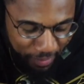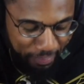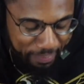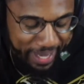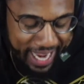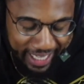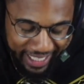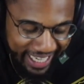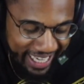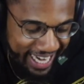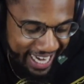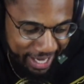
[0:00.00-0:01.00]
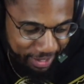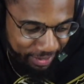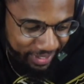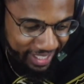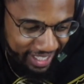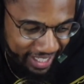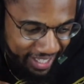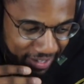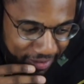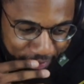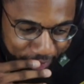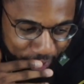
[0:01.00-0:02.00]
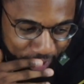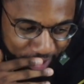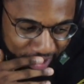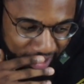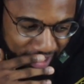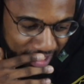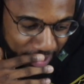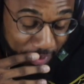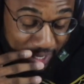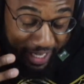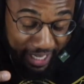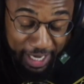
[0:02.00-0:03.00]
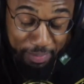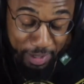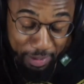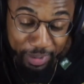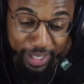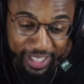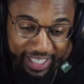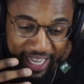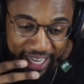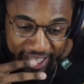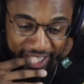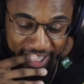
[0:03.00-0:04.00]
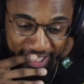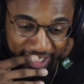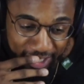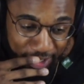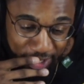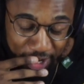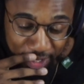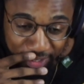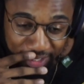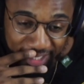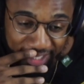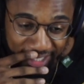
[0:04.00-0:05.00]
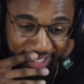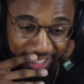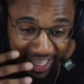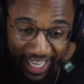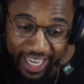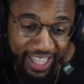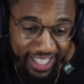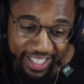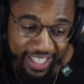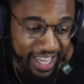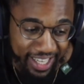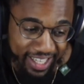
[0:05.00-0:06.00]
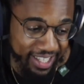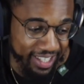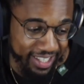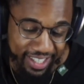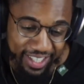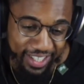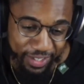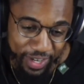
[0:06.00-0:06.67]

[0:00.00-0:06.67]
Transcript: battling it out for what a lot of people are saying is, the head of the snake, right?